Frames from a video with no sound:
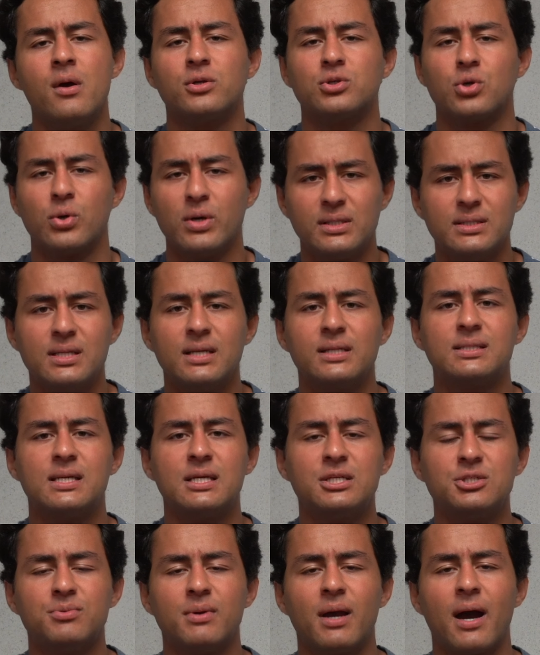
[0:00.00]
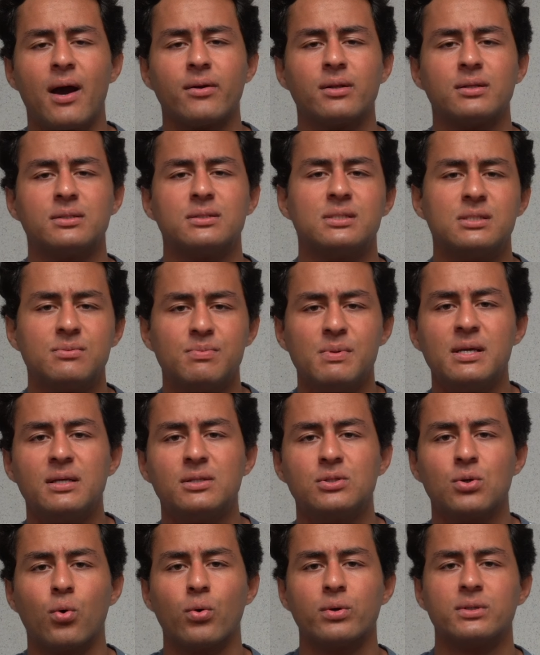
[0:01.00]
So he did teach me how to speak
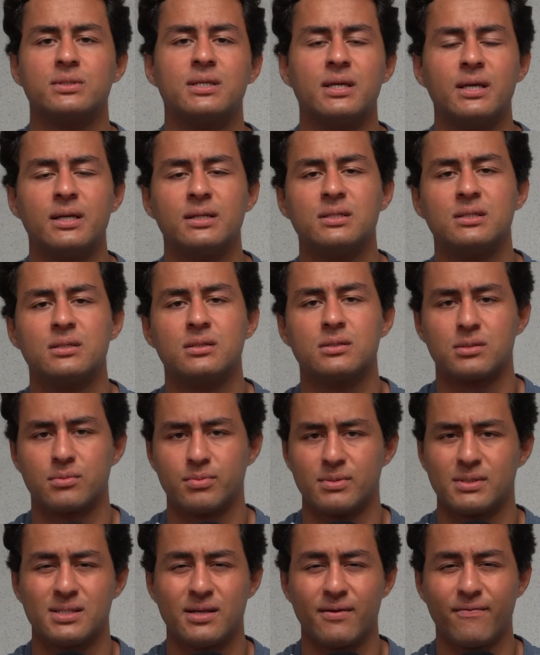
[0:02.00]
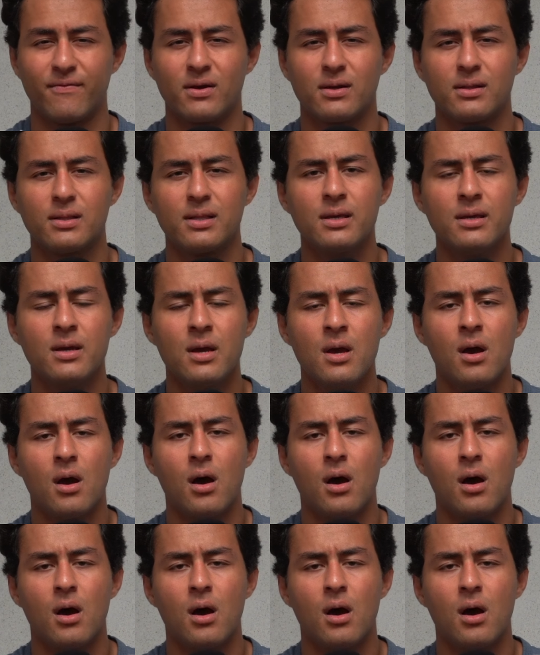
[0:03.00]
towards kids specifically.